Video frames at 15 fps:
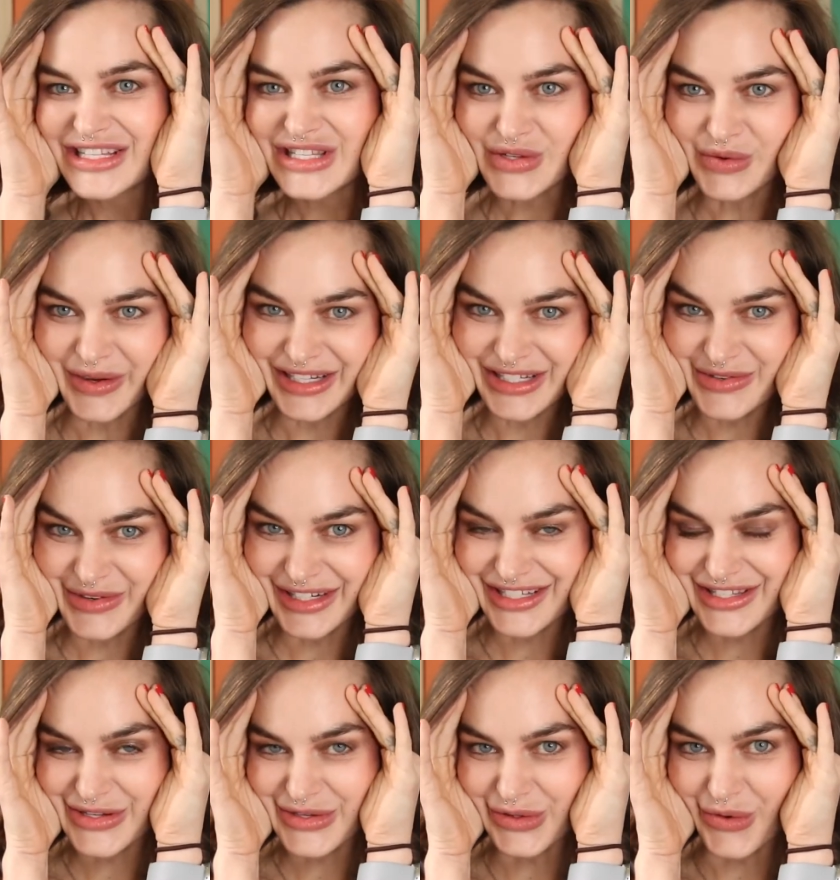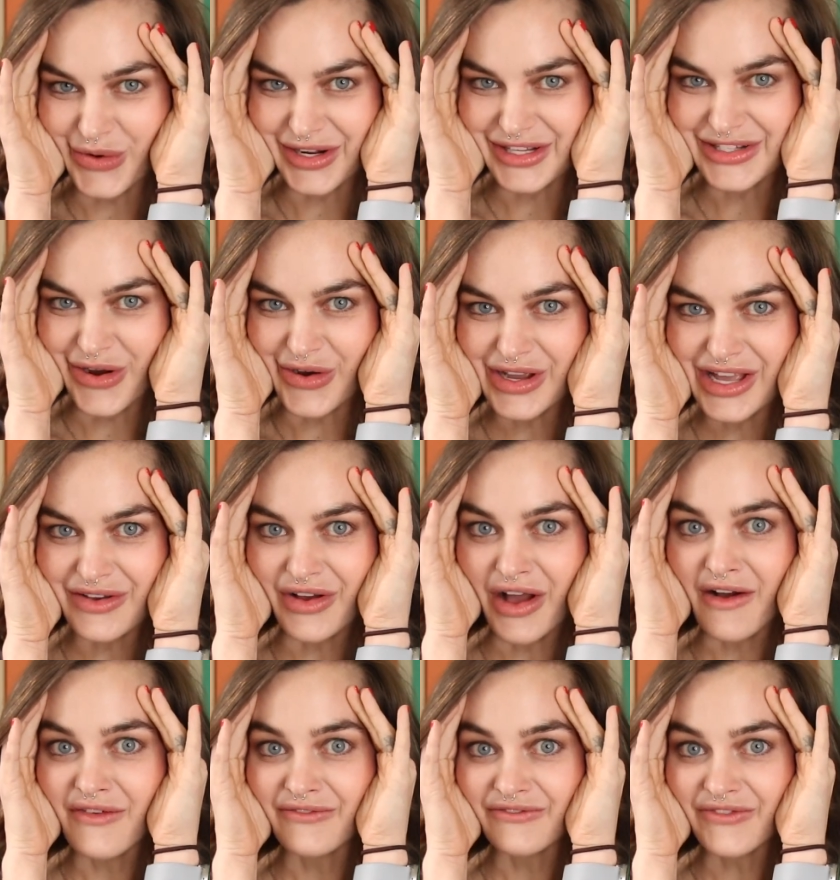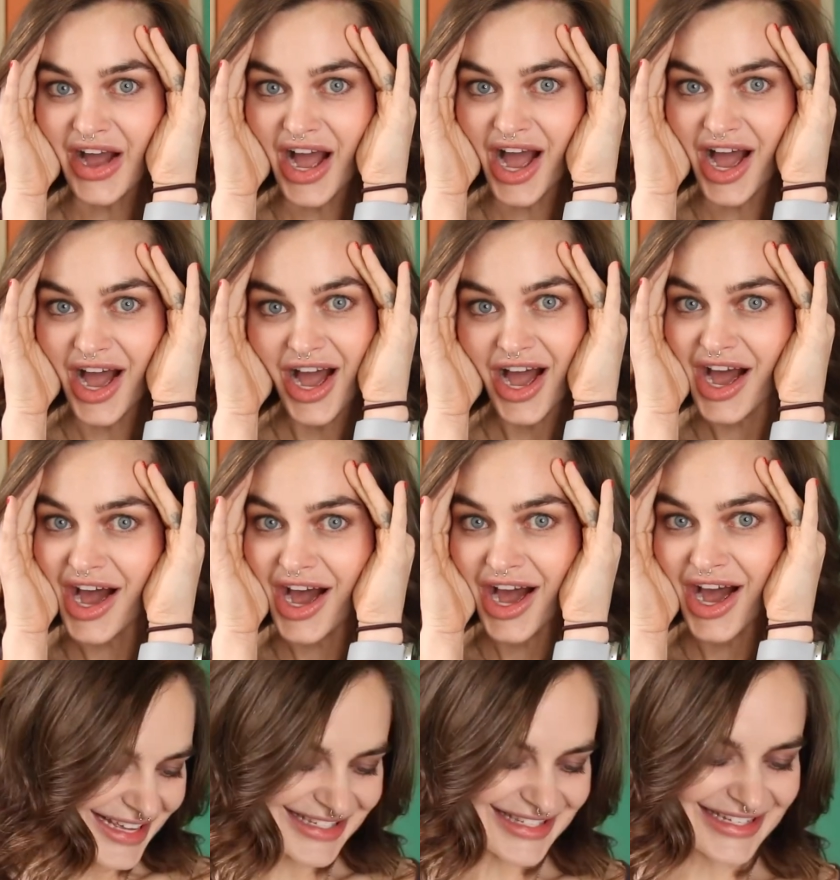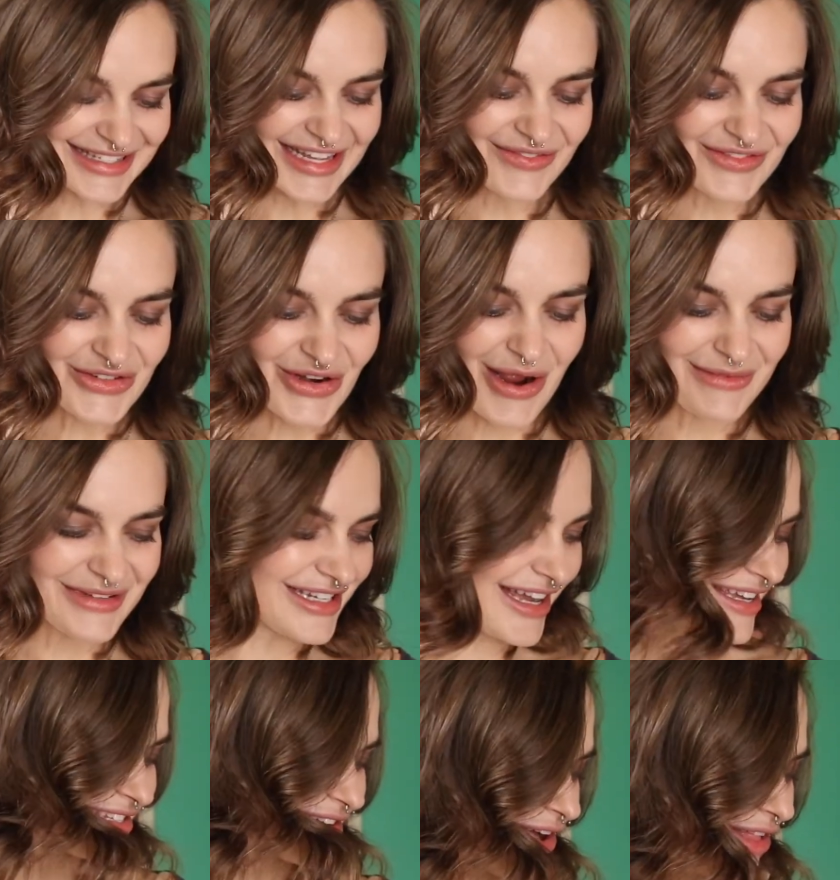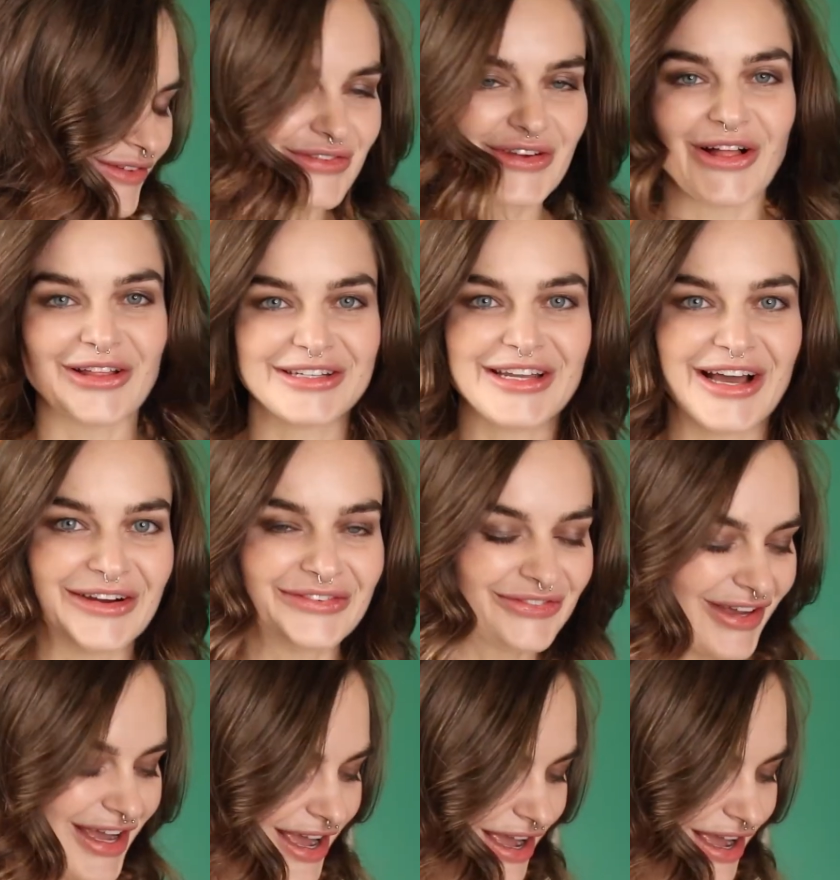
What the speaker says: 2022, Lorna, don't give up. Since I've traumatized all of y'all enough,